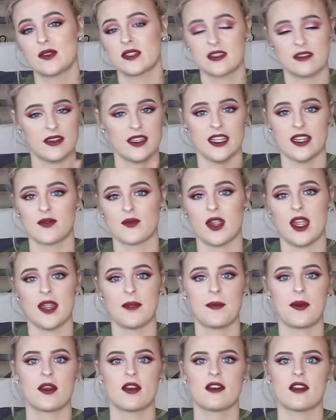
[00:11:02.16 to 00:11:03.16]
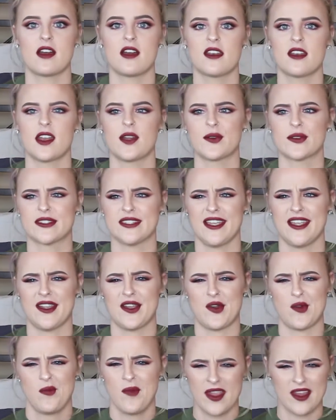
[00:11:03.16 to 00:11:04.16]
was clean, right? Put it on and I was
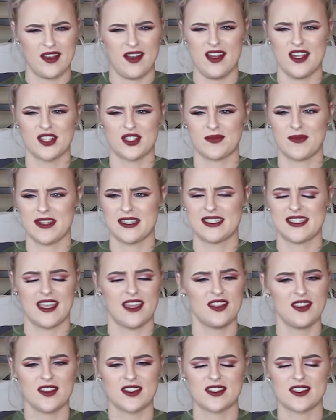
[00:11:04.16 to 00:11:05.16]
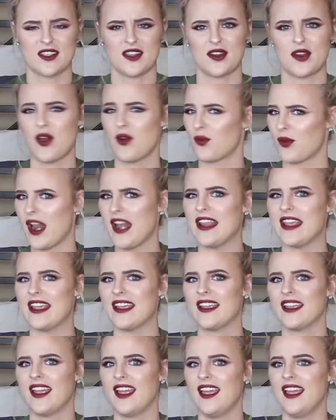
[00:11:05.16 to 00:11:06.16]
like, oh my gosh, my skin looks good
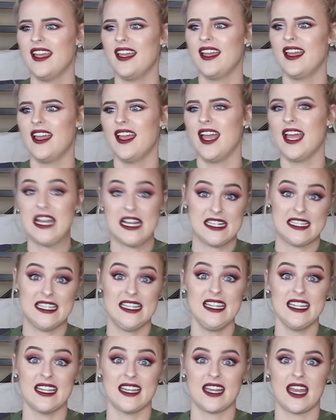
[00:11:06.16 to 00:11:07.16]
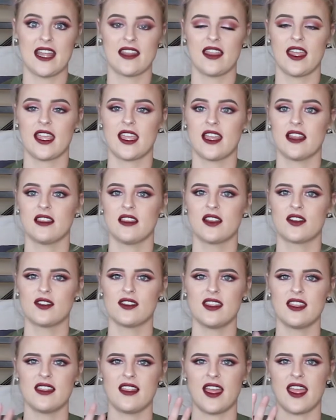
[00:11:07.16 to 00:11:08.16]
already. And it did. And like it
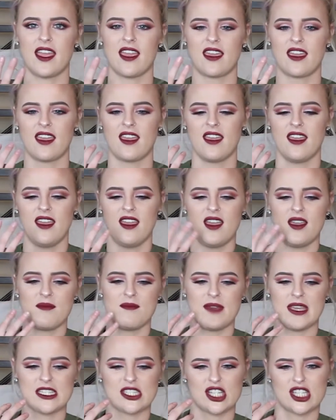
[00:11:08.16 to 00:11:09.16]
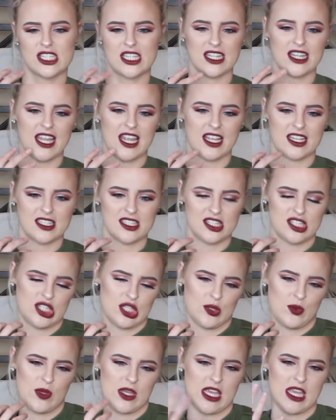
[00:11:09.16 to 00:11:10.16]
literally like makes your skin like
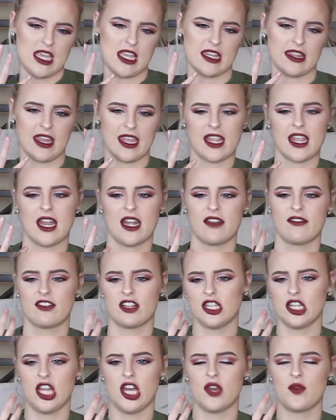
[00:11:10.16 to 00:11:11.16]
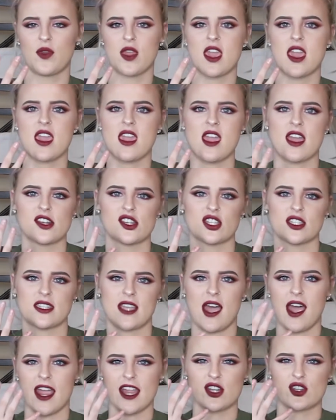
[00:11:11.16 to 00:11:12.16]
dewy and like kind of glowy and just
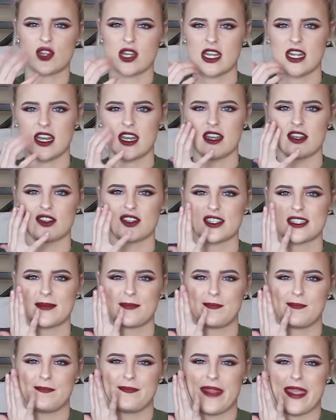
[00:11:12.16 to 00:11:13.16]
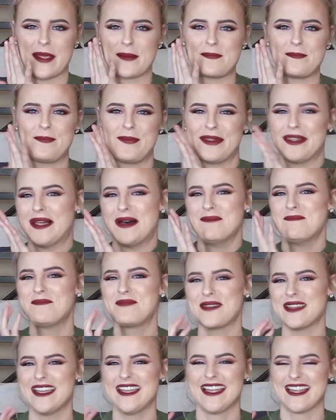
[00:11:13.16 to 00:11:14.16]
hydrated and just like
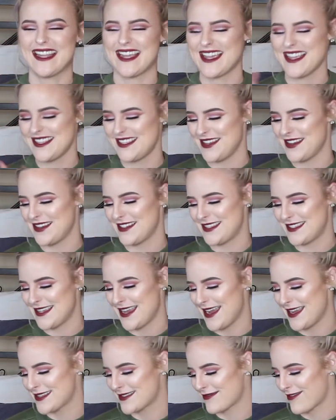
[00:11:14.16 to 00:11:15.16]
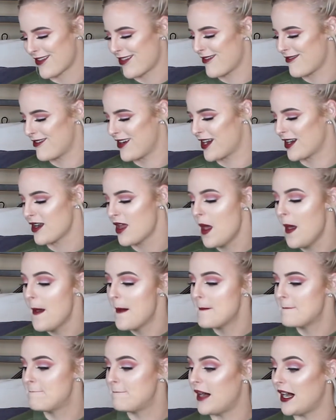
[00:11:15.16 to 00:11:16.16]
plump, I guess you could say. It's really weird,
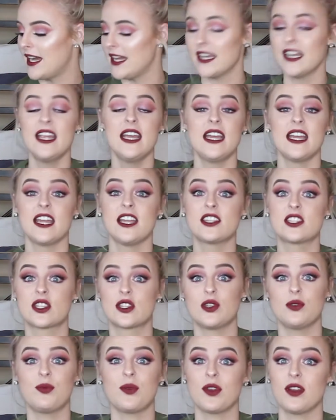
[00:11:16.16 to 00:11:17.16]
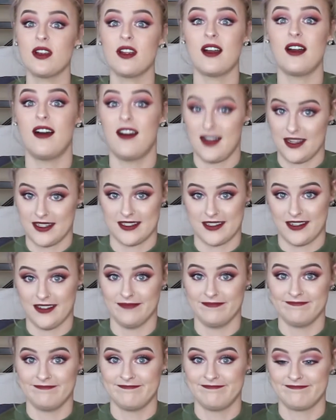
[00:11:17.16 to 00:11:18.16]
but it's super
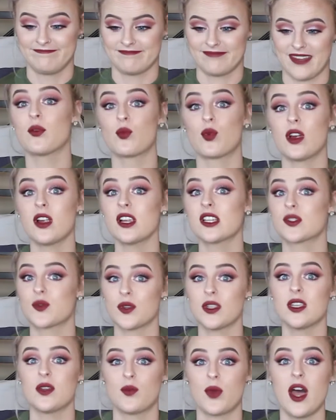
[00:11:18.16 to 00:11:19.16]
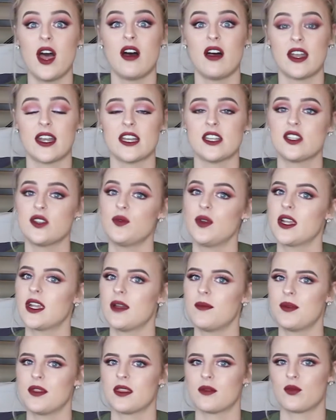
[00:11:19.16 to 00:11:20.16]
awesome. It works really well, and I do wake
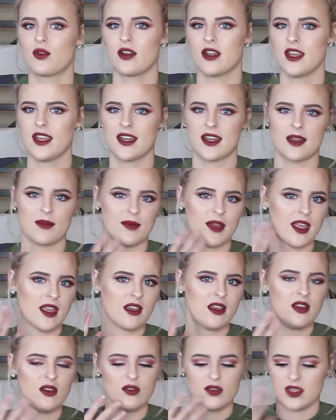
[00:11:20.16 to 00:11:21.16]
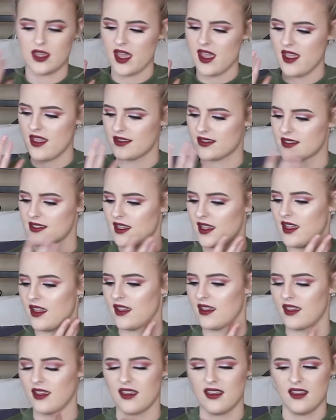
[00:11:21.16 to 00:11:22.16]
up in the morning and I'm like, oh yes,
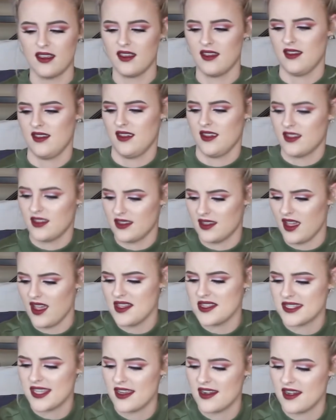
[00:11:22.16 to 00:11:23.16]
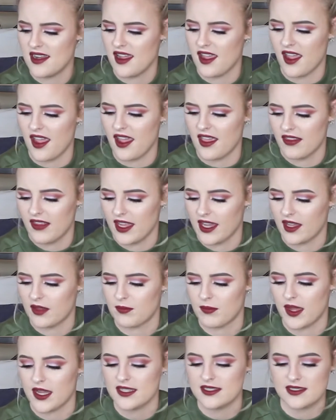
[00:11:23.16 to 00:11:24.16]
like, yes honey, like
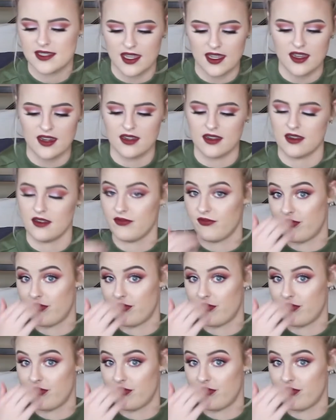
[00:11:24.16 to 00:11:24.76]
my skin